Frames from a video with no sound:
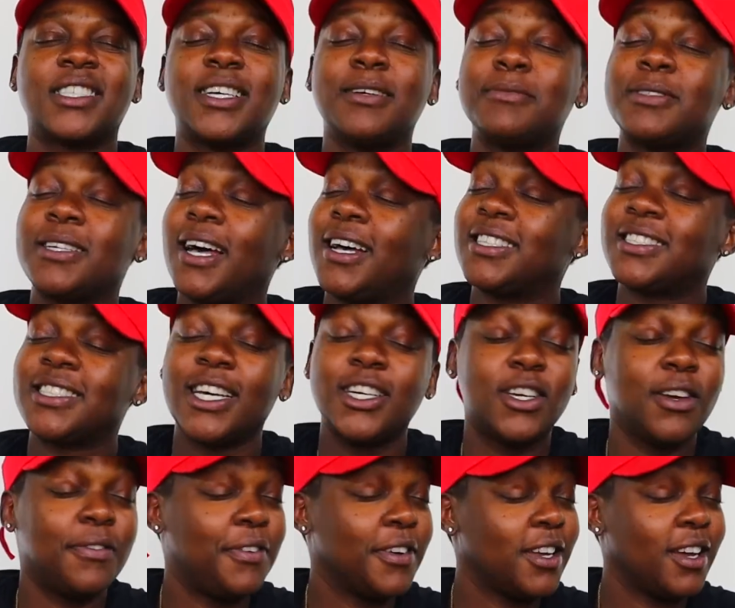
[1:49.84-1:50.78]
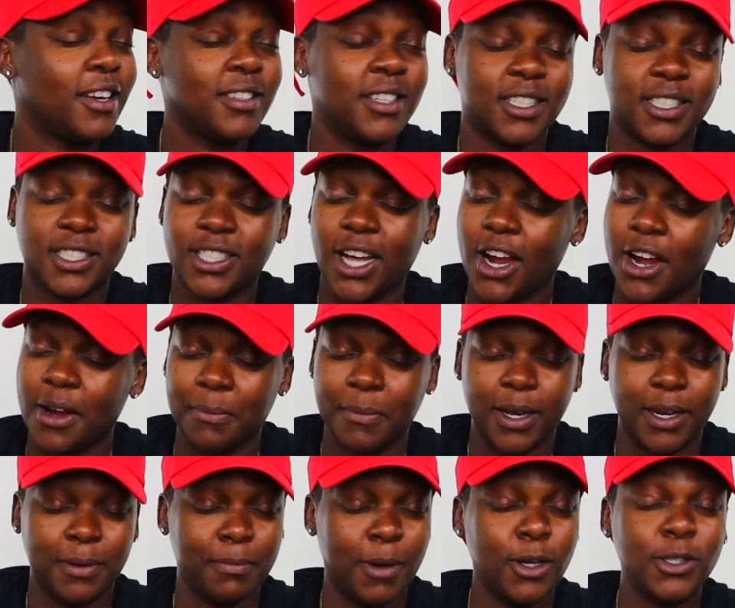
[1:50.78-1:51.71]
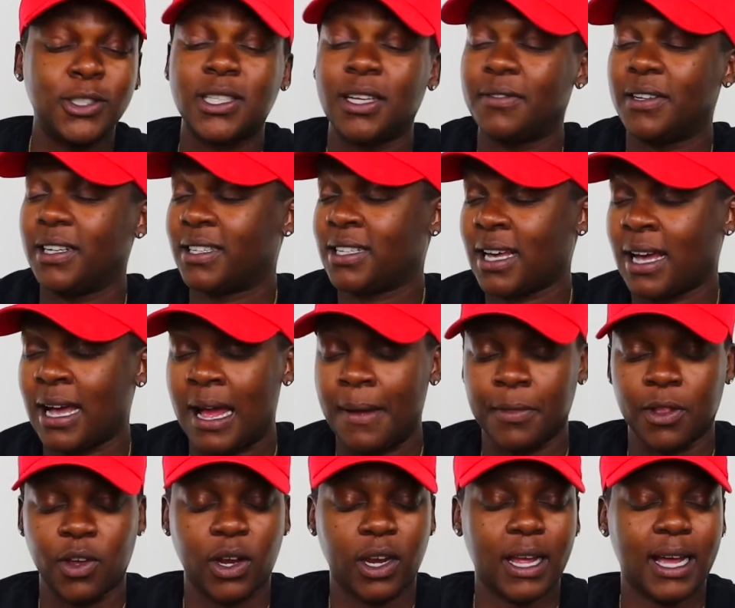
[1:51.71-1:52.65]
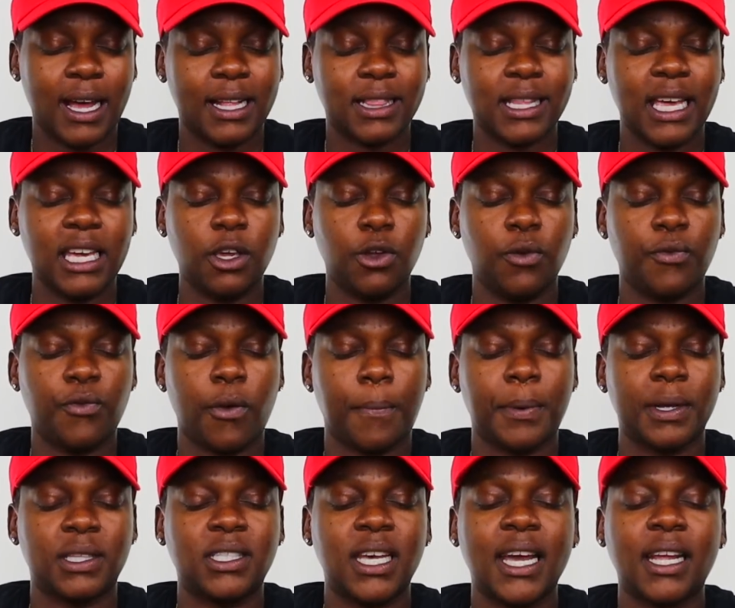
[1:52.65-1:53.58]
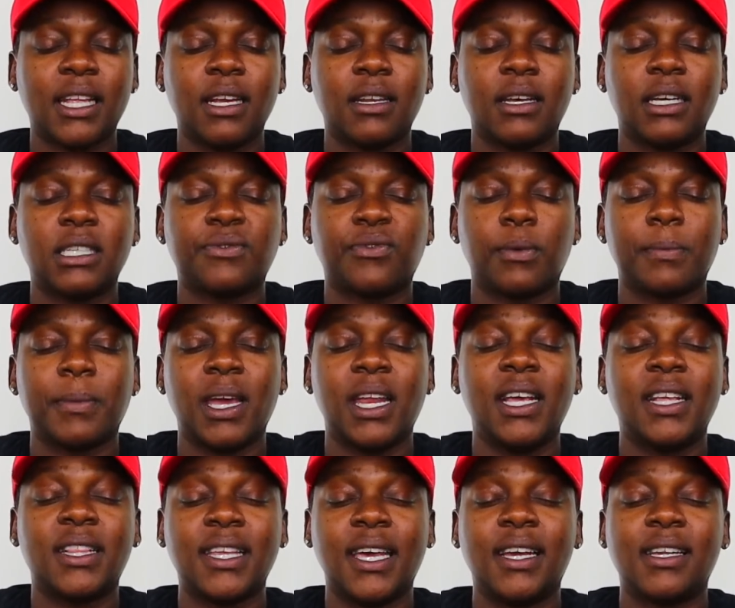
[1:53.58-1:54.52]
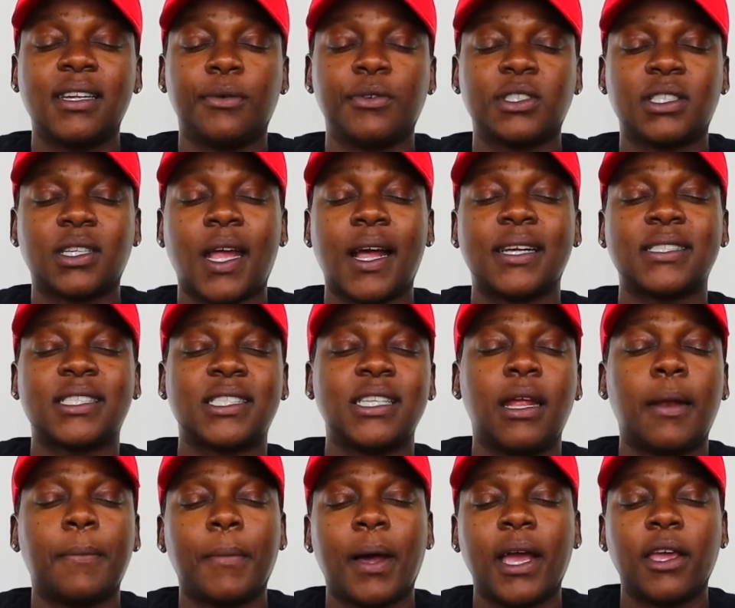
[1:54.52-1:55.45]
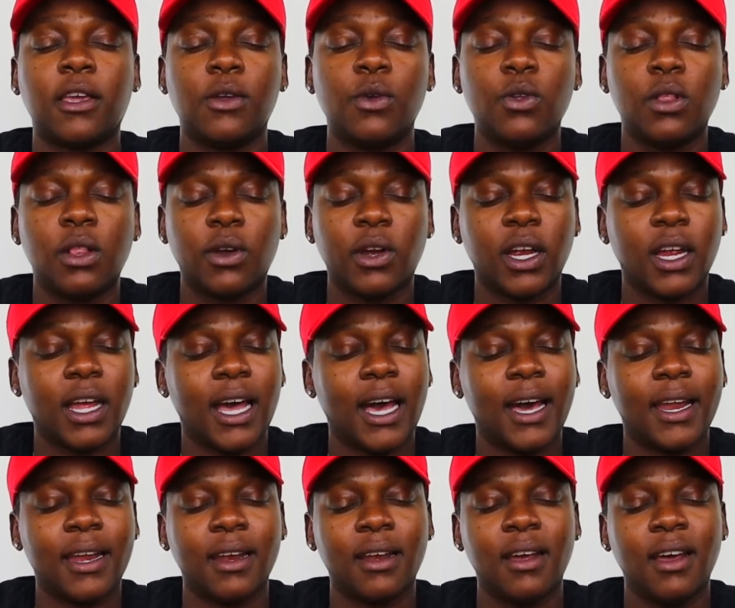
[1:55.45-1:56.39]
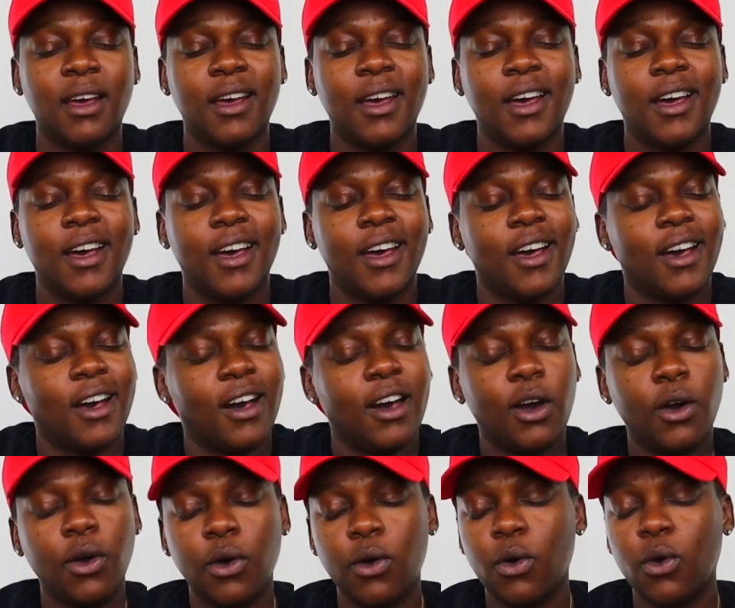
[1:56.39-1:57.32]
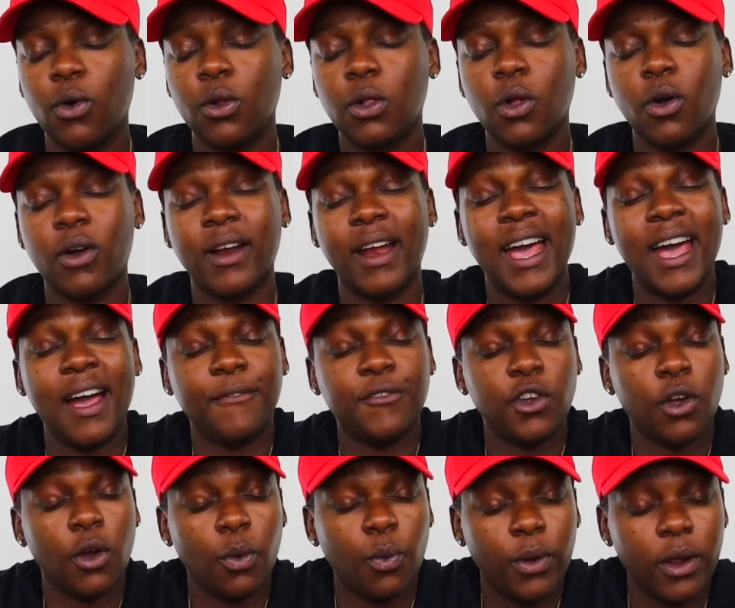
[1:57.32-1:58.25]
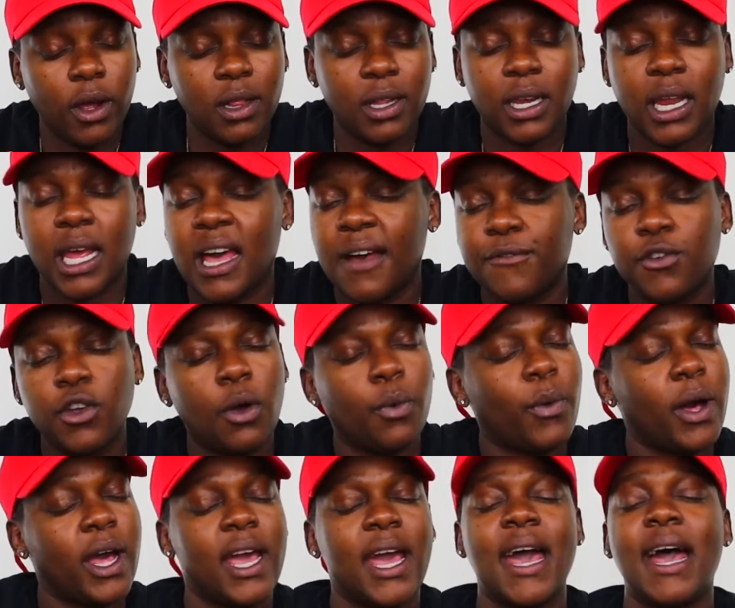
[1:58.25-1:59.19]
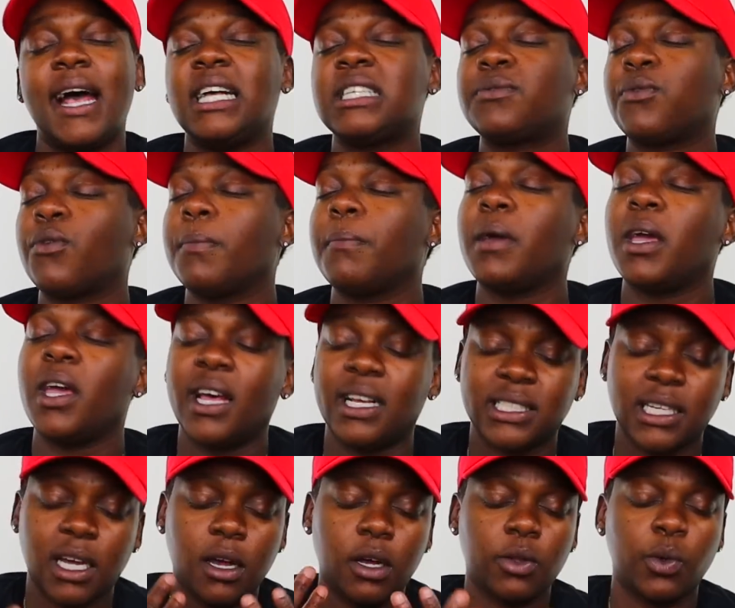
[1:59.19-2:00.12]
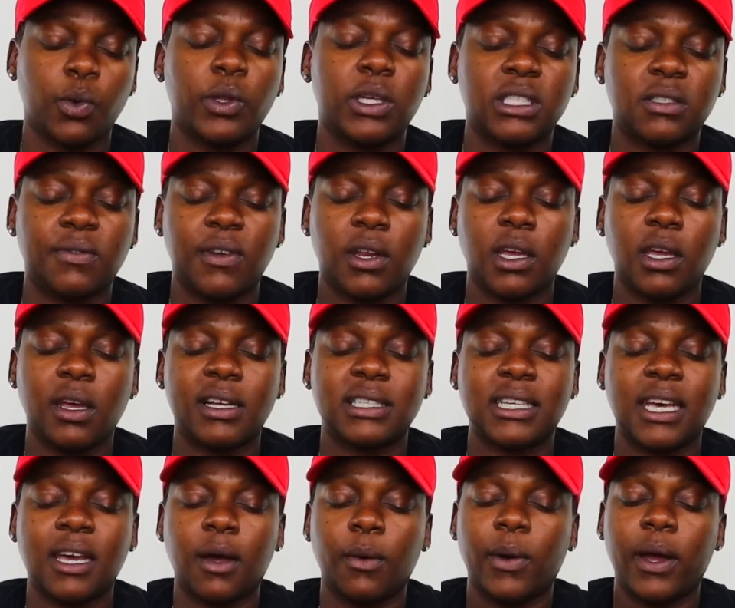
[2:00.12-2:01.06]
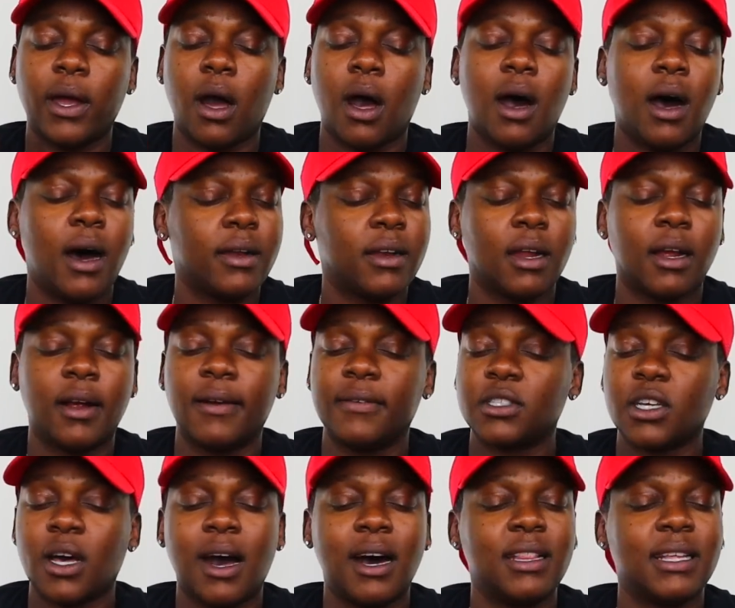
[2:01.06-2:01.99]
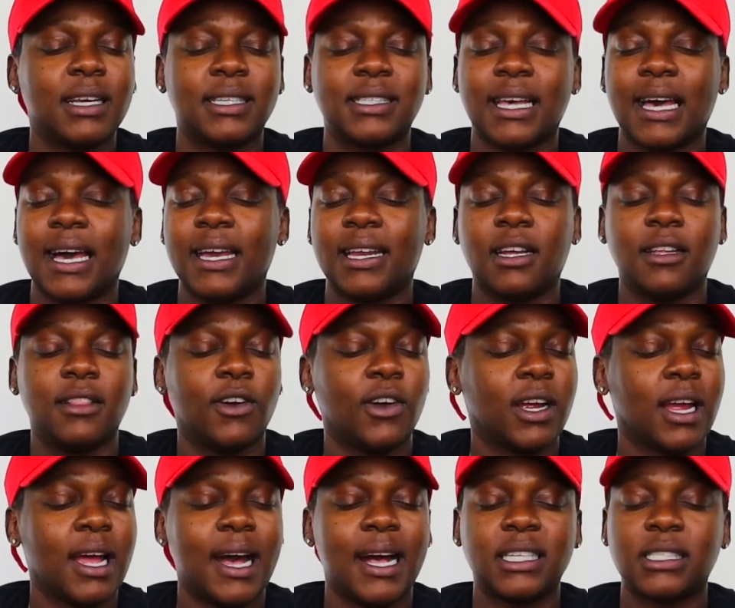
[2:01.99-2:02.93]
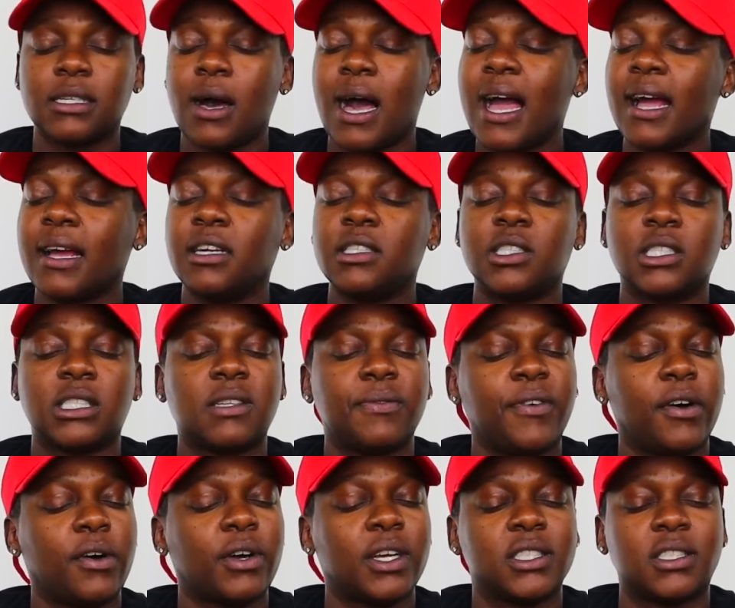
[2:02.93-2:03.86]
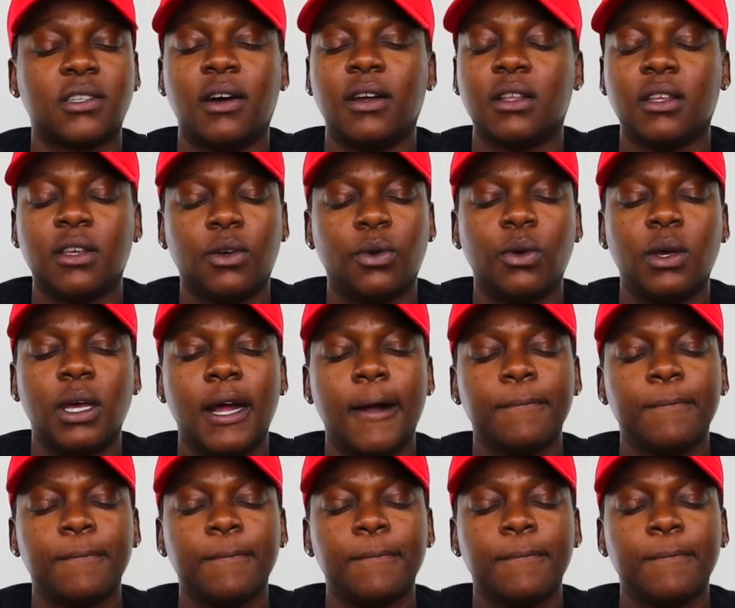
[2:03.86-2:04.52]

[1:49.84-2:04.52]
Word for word: sometimes thank you for your discernment most of the time, Lord God. Thank you for protecting us from anything that was not sent by you, Lord God. And oh, Lord, have your will and have your way. As for me, as I go through this video, take away all nerves, all anxiety, Lord God, so I can just focus on you.